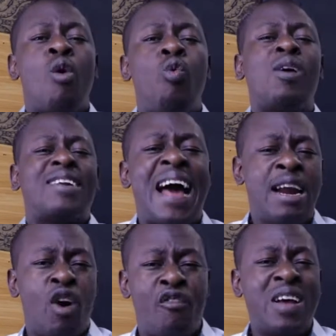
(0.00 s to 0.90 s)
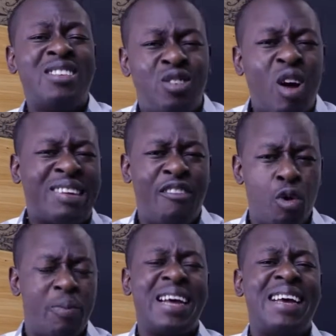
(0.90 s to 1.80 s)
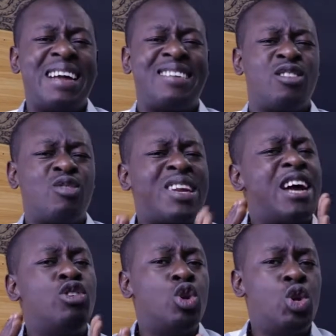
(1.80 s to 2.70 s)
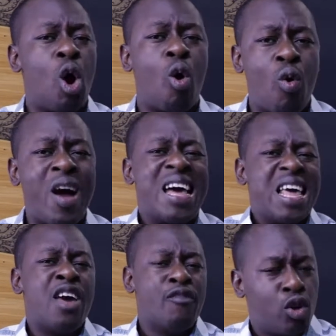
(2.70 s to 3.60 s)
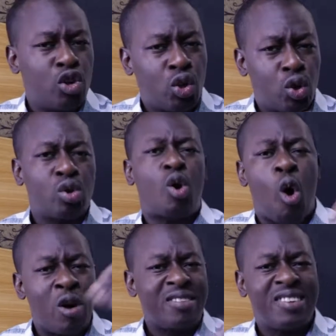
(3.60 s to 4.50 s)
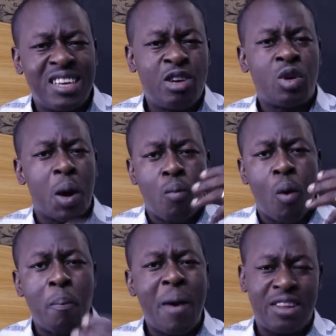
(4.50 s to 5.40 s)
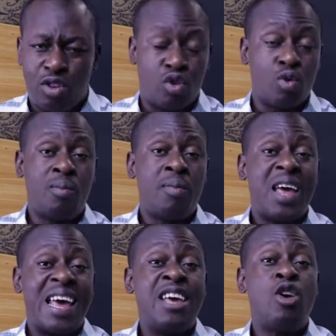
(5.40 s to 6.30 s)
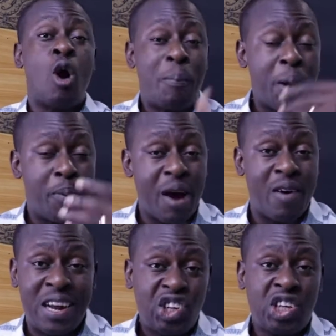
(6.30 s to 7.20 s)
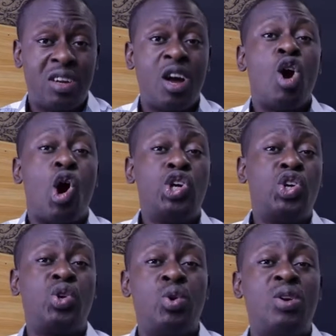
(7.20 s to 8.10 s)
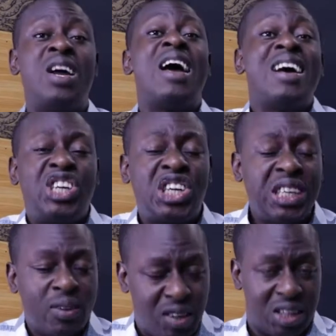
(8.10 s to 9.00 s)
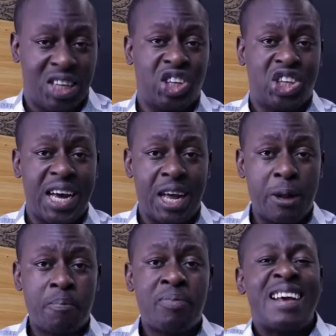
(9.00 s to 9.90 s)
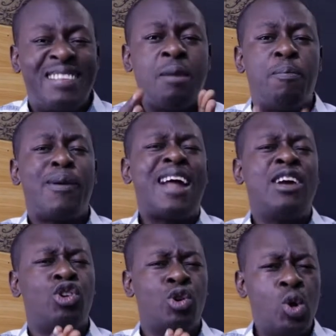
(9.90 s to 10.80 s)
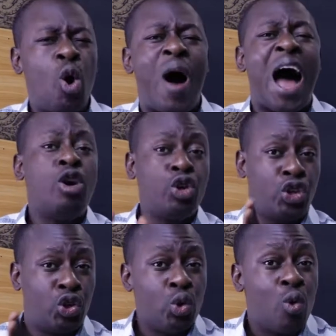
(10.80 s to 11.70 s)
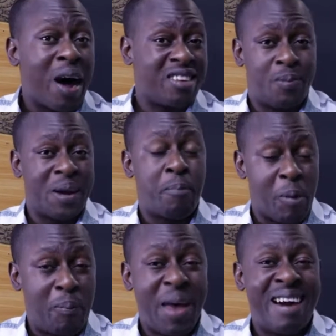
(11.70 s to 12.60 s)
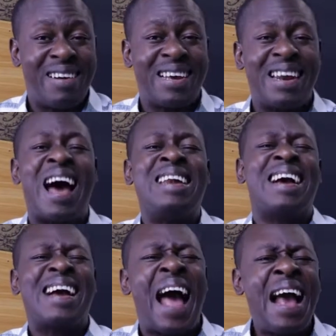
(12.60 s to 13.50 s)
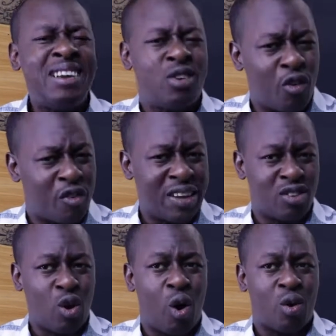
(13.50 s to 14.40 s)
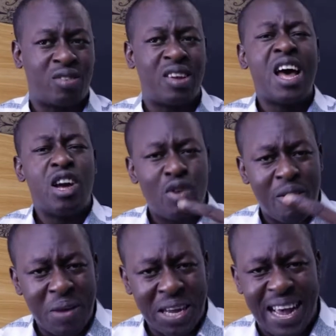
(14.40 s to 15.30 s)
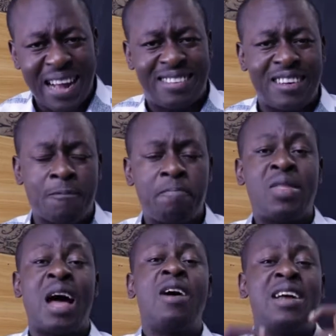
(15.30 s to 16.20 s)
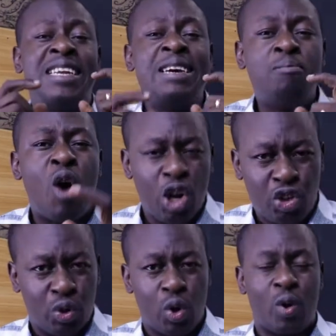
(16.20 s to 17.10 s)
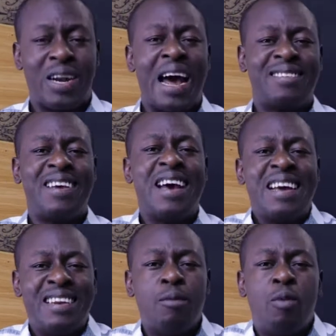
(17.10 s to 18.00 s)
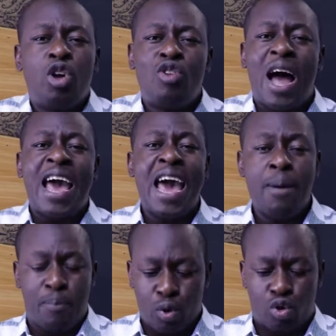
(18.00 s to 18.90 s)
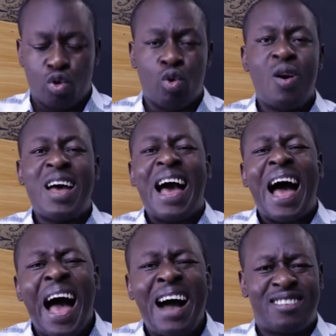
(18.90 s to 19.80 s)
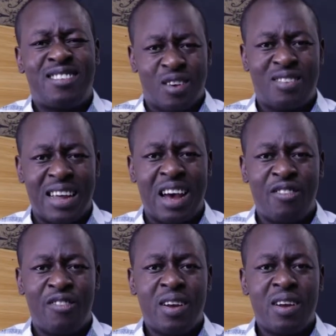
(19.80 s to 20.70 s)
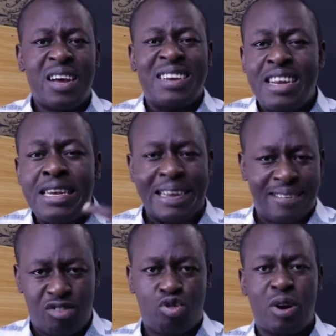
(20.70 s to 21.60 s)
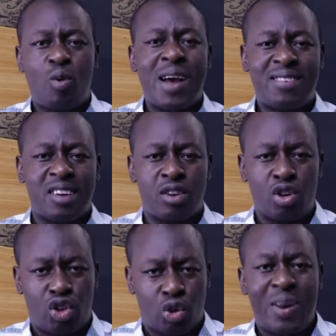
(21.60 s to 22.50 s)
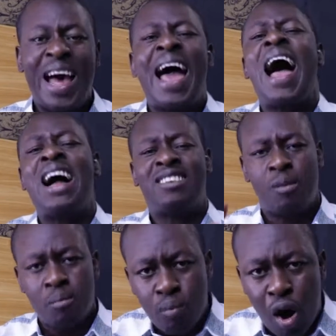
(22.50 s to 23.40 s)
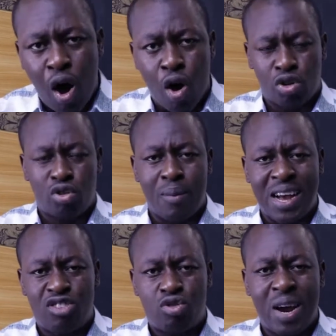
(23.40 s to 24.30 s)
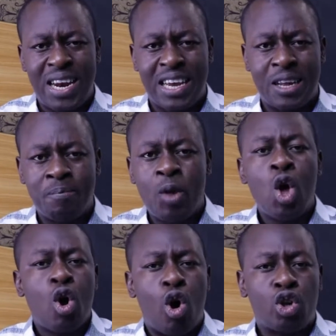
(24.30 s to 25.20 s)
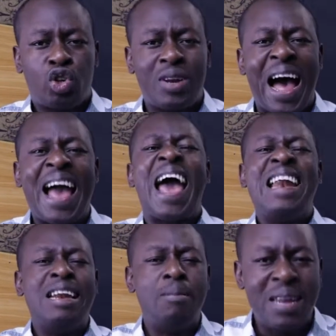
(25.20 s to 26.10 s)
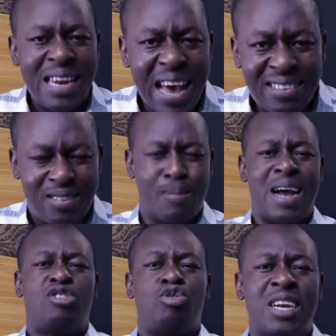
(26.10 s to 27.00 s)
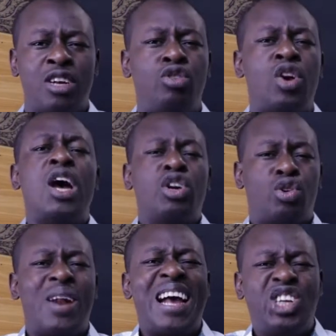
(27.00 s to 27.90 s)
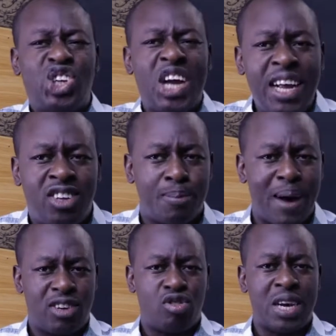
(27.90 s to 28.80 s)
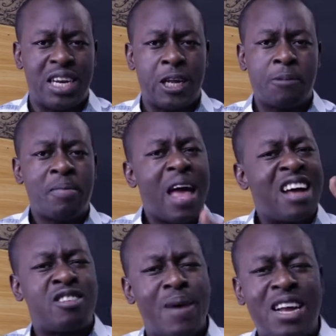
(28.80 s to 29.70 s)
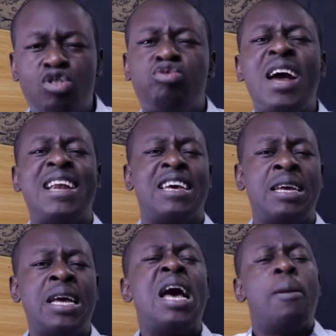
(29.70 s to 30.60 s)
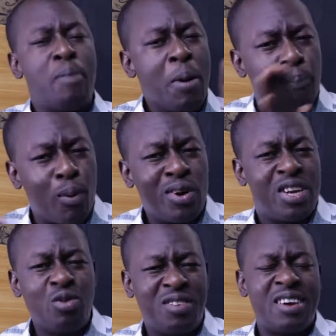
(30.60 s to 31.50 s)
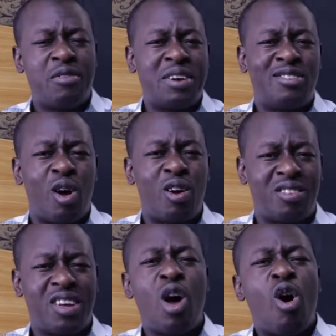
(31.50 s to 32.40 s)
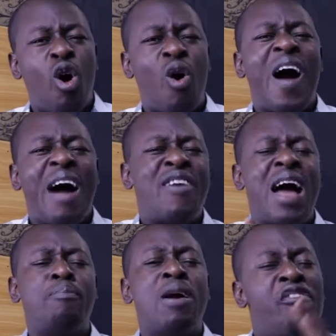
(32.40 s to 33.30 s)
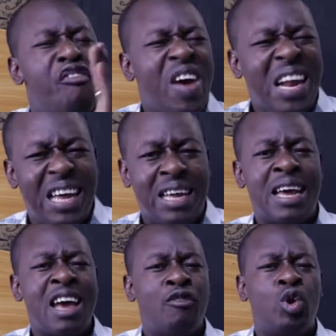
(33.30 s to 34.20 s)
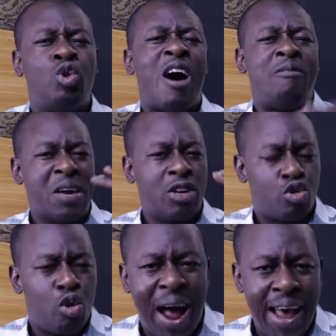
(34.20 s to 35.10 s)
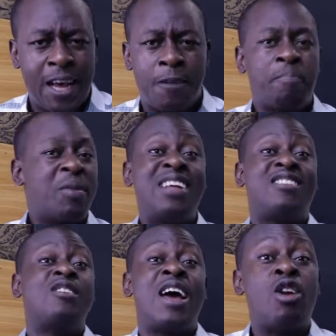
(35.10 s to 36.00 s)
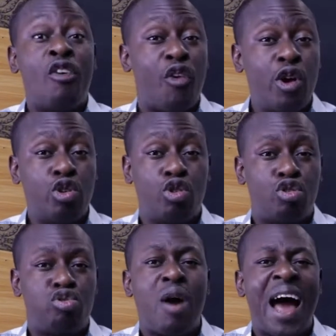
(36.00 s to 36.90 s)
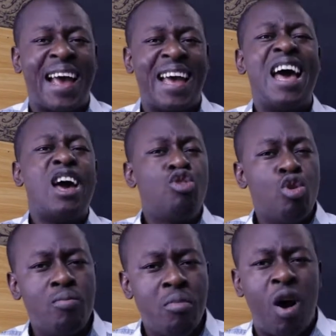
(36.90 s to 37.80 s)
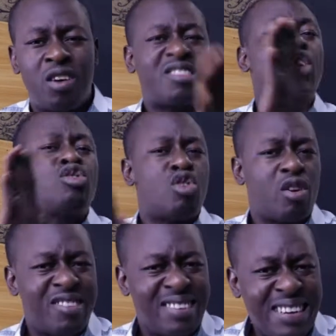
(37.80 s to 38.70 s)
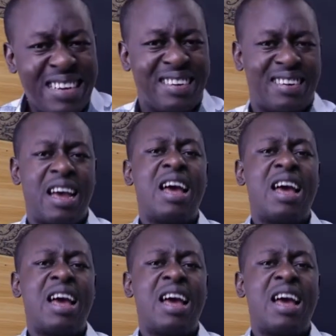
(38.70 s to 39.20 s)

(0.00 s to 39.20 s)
What kind of result have you been getting, so that you know if you should continue the momentum in your preparation or you should shift the gear. It's important you know how you has been preparing and the kind of result you have been getting. Now, the more you know that, the more you are able to ask yourself the necessary question: should I add more to my training, or should I eliminate my training? Should I change my training? Has my training been producing results, or have I been failing even though I've been trying? It's not enough for you to try. You must succeed.